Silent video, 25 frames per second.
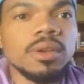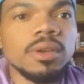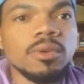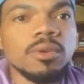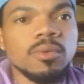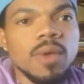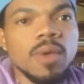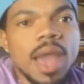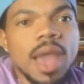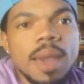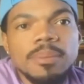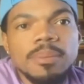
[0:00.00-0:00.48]

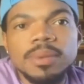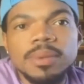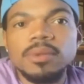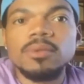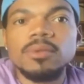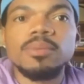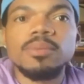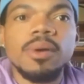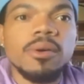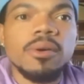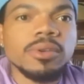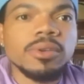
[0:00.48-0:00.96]
rap and
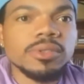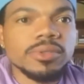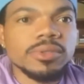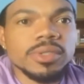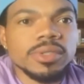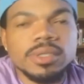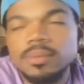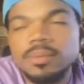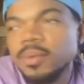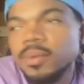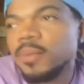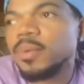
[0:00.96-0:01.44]
do poetry.
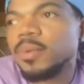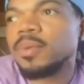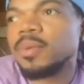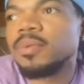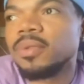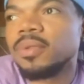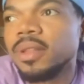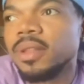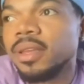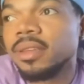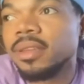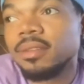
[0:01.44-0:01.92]
Some of my
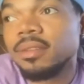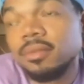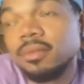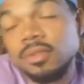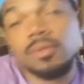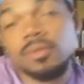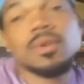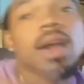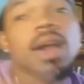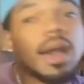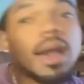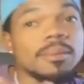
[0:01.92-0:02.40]
people that
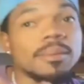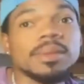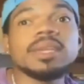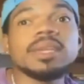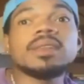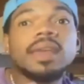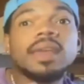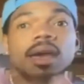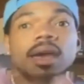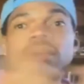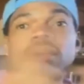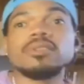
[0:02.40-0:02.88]
do comedy
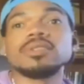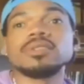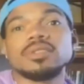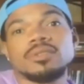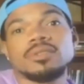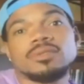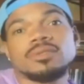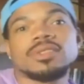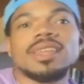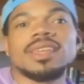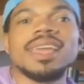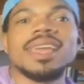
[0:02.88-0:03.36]
now used to
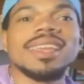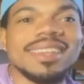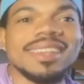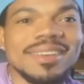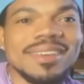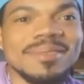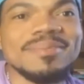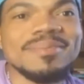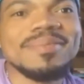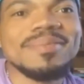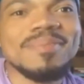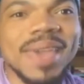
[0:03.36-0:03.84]
do stand
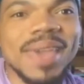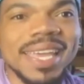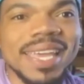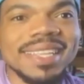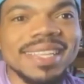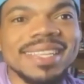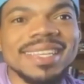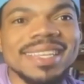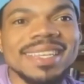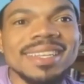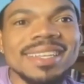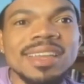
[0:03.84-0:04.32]
up back
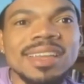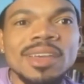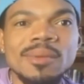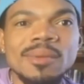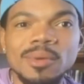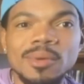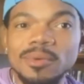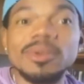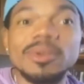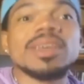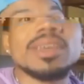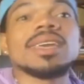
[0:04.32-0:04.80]
then.
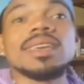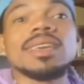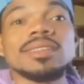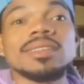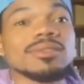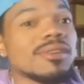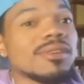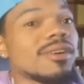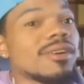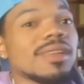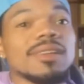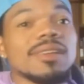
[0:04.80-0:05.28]
But we were kids,
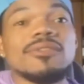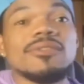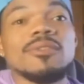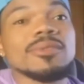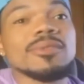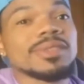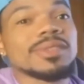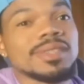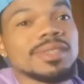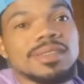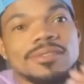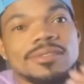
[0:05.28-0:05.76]
we're all like
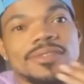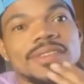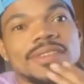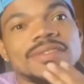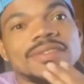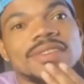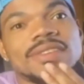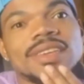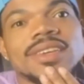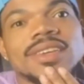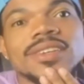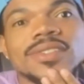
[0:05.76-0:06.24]
14 and
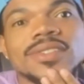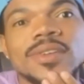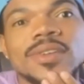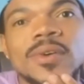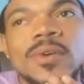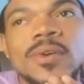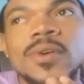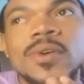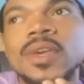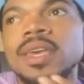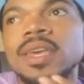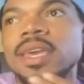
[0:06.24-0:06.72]
15 years
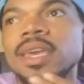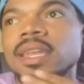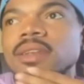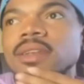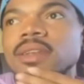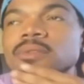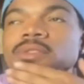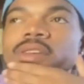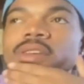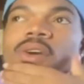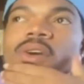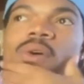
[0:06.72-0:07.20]
old. And
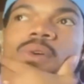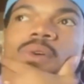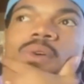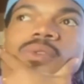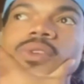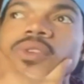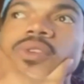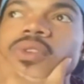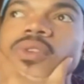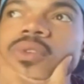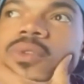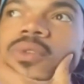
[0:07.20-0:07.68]
there was an
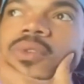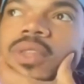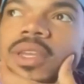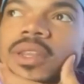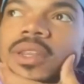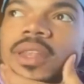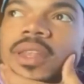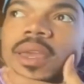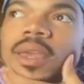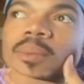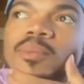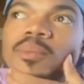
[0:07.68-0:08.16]
older dude there
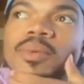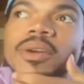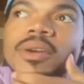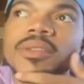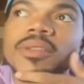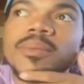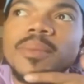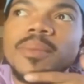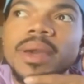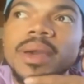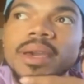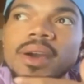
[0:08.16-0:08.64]
named
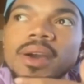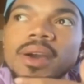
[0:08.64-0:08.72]
Brother Mike